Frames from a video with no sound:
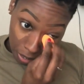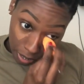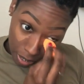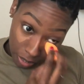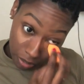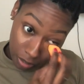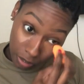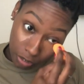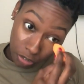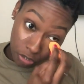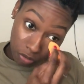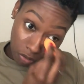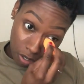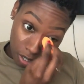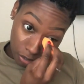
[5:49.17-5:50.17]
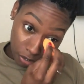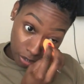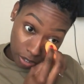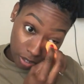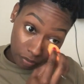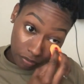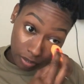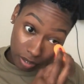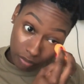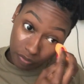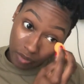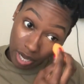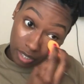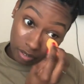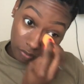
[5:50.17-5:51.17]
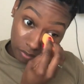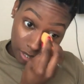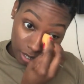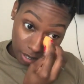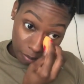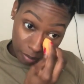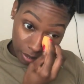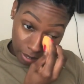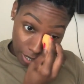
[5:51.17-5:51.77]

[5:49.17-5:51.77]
instantly drawn to her for the fact of telling me